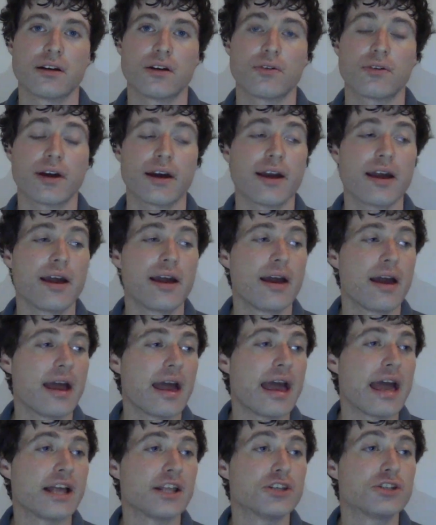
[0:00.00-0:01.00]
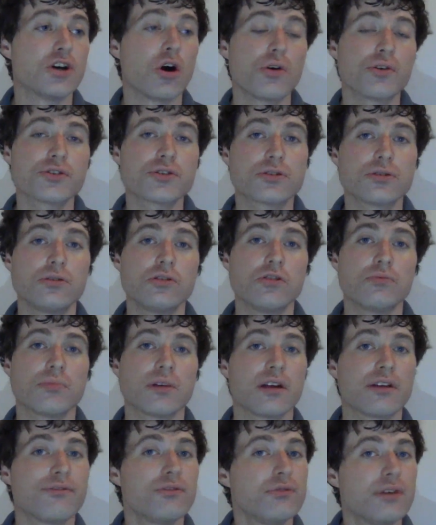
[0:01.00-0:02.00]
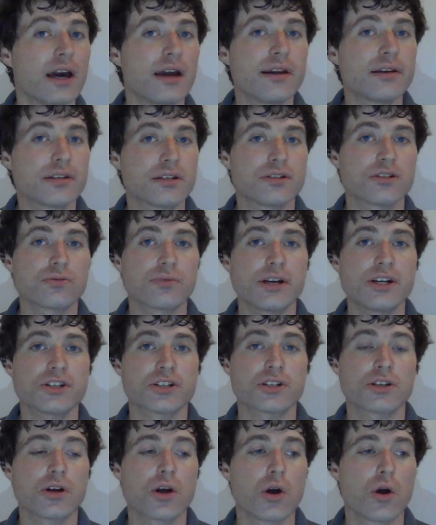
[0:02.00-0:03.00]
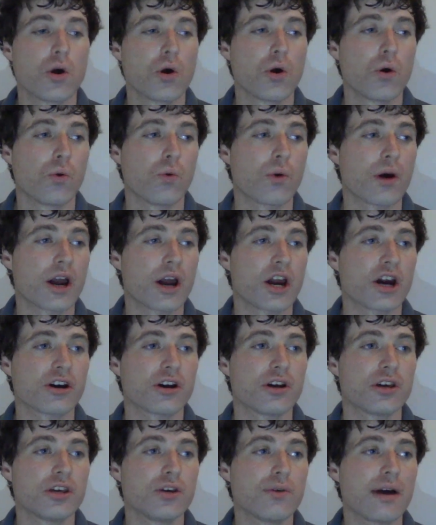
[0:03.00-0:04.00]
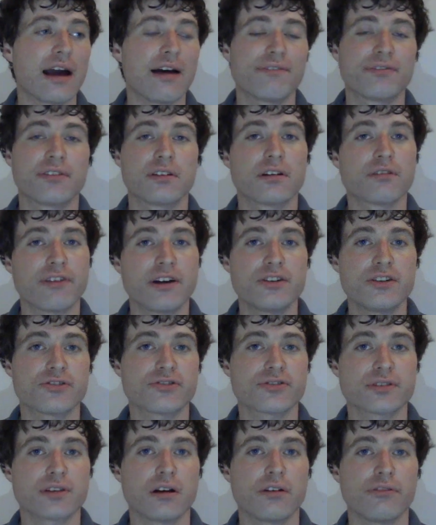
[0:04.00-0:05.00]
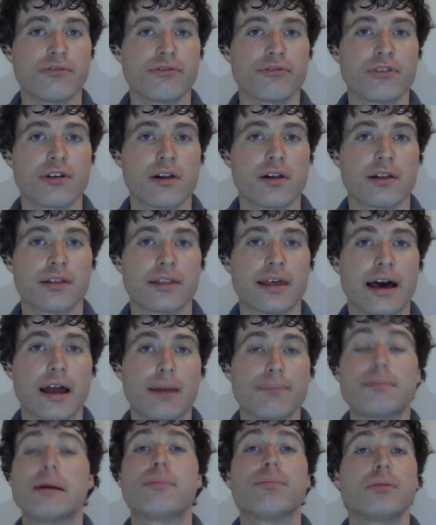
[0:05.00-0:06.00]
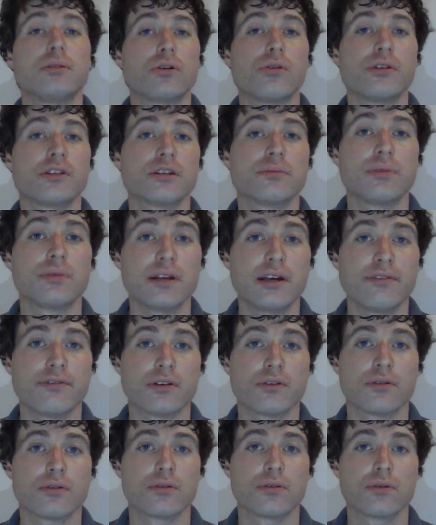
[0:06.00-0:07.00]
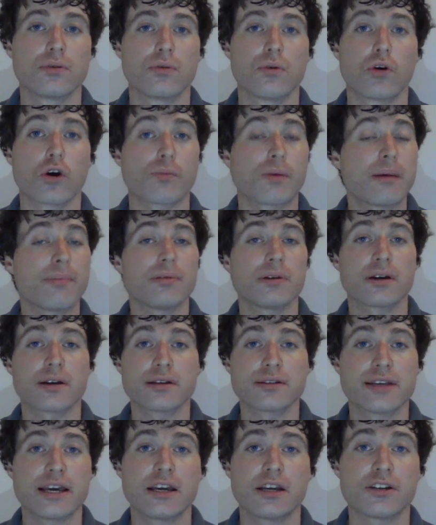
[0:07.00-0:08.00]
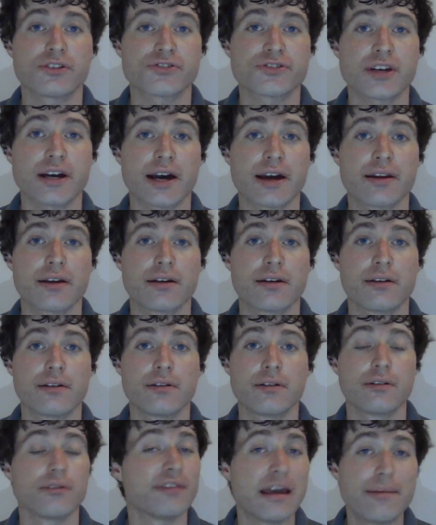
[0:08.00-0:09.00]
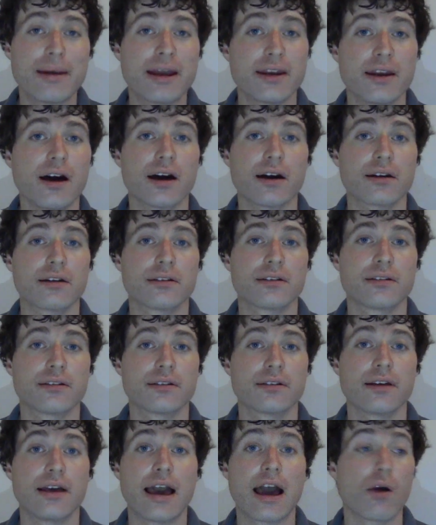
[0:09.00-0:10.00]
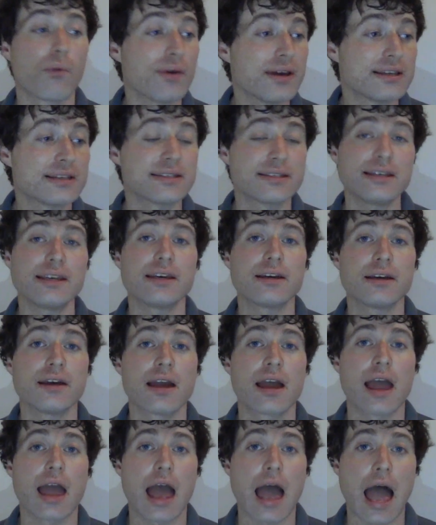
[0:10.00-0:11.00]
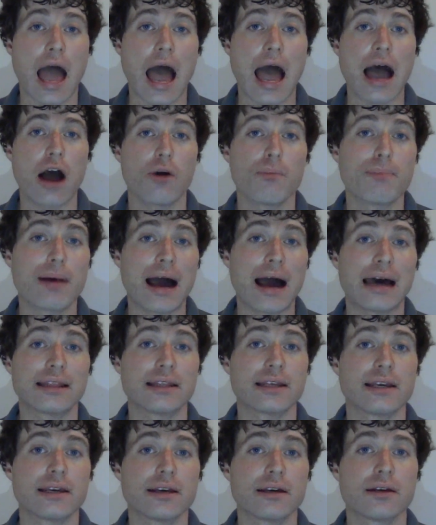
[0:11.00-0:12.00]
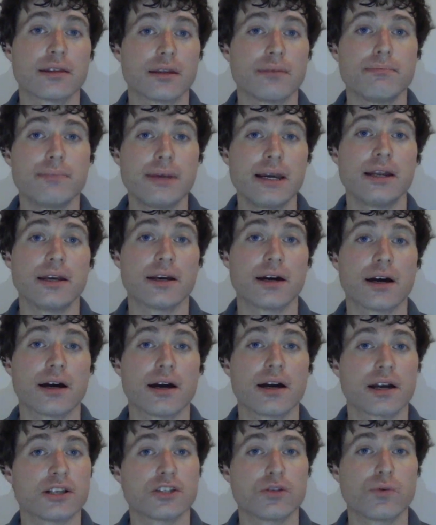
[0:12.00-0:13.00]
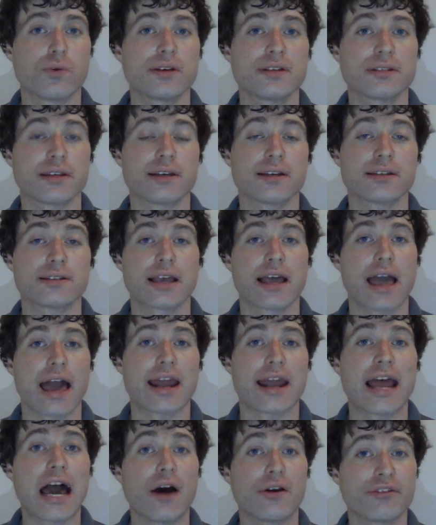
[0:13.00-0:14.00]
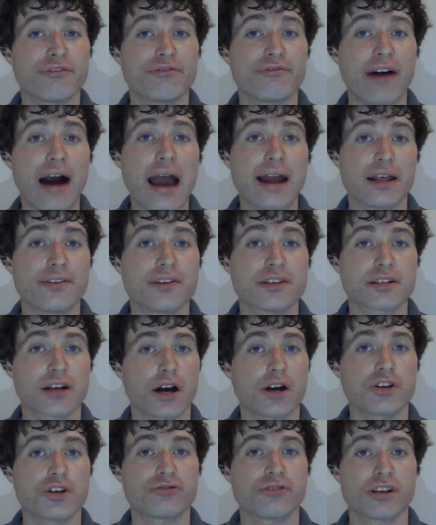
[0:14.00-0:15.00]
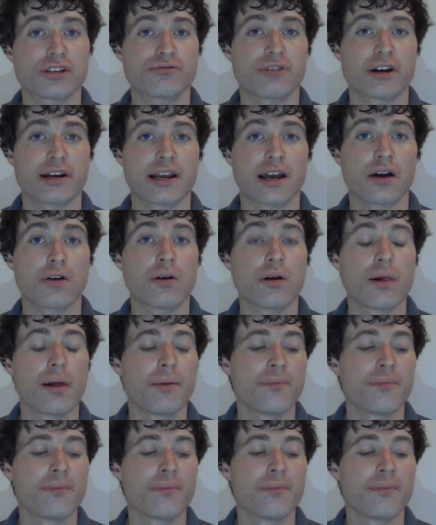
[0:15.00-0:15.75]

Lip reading: okay? And don't assume that if you get in a situation where you have to defend yourself, that people are going to believe you, or people are going to take your side. They may not. And we see how badly the media can twist things and how divided this country is right now.